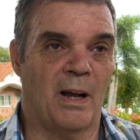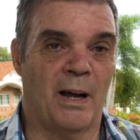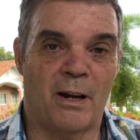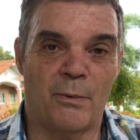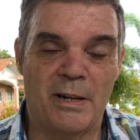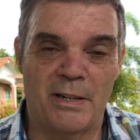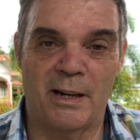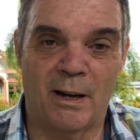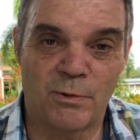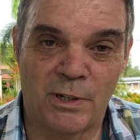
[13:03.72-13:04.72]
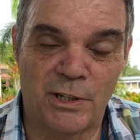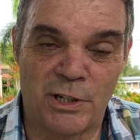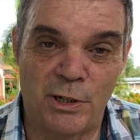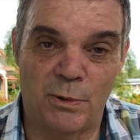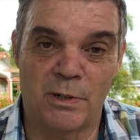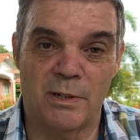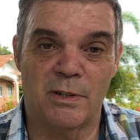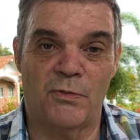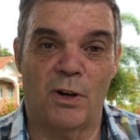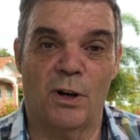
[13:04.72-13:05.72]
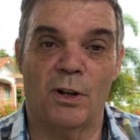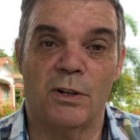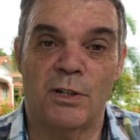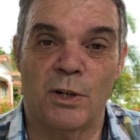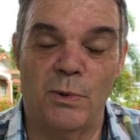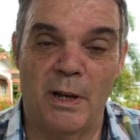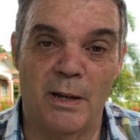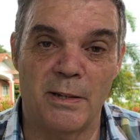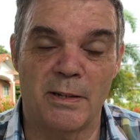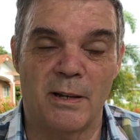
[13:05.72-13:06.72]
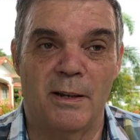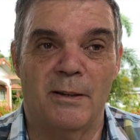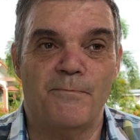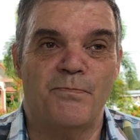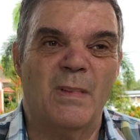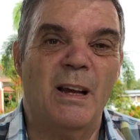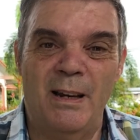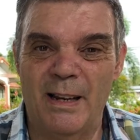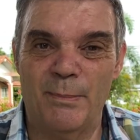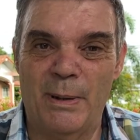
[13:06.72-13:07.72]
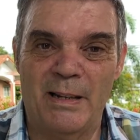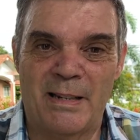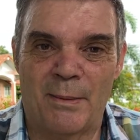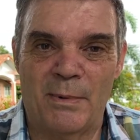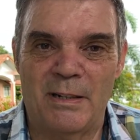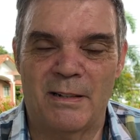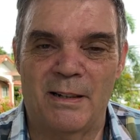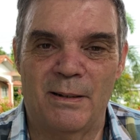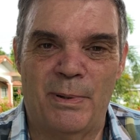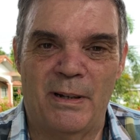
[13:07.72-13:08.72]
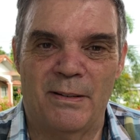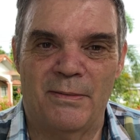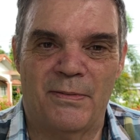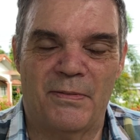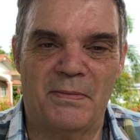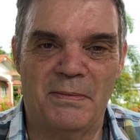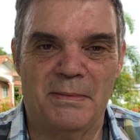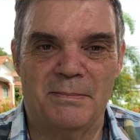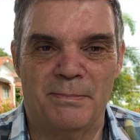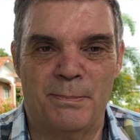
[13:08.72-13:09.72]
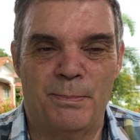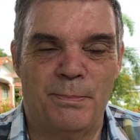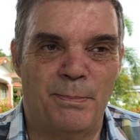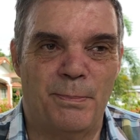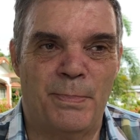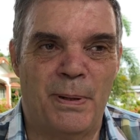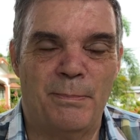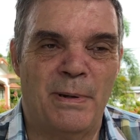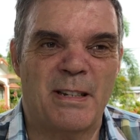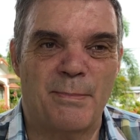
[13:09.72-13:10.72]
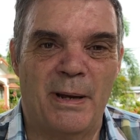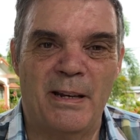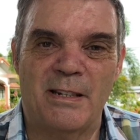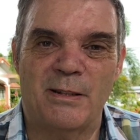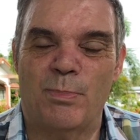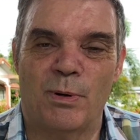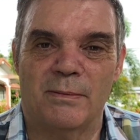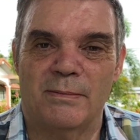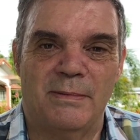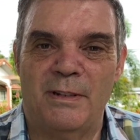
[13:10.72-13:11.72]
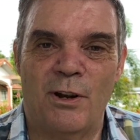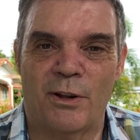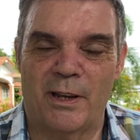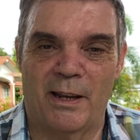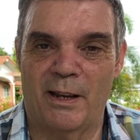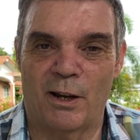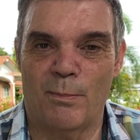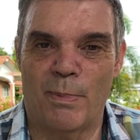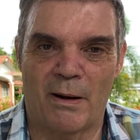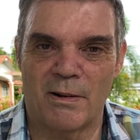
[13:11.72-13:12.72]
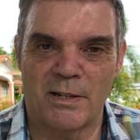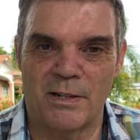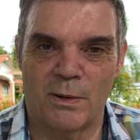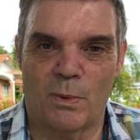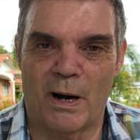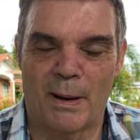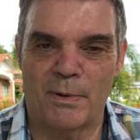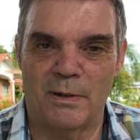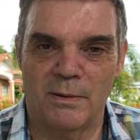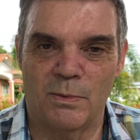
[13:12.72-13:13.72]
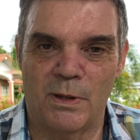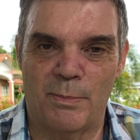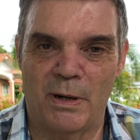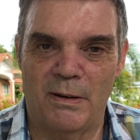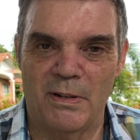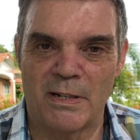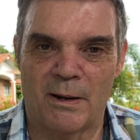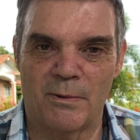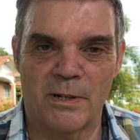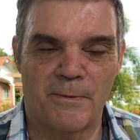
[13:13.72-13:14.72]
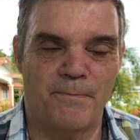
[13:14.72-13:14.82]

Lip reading: And I rented it out to the students for 2 years. Little bit of damage, little bit of bits and pieces, but nothing in comparison to what happened with the previous house.